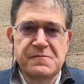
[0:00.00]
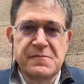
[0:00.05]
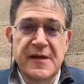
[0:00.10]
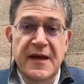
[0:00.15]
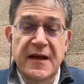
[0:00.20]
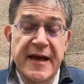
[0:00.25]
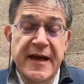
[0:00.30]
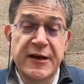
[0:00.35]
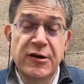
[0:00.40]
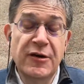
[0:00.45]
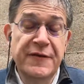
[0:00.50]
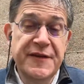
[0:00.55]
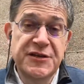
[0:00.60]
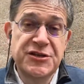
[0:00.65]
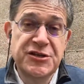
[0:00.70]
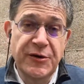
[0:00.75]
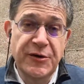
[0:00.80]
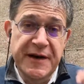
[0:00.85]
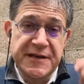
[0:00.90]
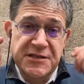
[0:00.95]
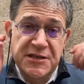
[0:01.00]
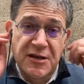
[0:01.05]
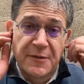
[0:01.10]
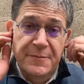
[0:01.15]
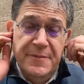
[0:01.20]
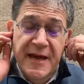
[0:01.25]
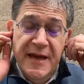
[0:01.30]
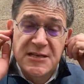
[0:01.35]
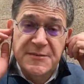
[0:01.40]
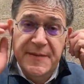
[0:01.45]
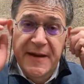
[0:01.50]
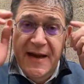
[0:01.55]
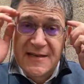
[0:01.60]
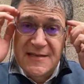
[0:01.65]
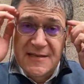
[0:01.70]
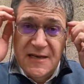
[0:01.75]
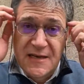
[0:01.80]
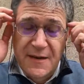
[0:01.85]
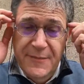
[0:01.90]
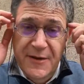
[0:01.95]
Now you have the choice, PHP has
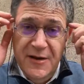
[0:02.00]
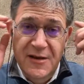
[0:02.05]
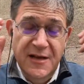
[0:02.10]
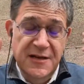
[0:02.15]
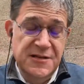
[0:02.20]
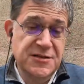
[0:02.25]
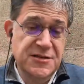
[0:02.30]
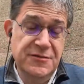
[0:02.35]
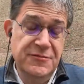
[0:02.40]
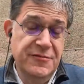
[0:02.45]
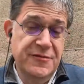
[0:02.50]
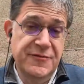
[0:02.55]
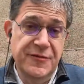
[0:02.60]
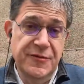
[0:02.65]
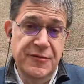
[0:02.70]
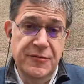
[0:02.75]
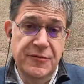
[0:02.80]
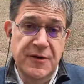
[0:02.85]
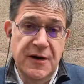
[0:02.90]
a community too through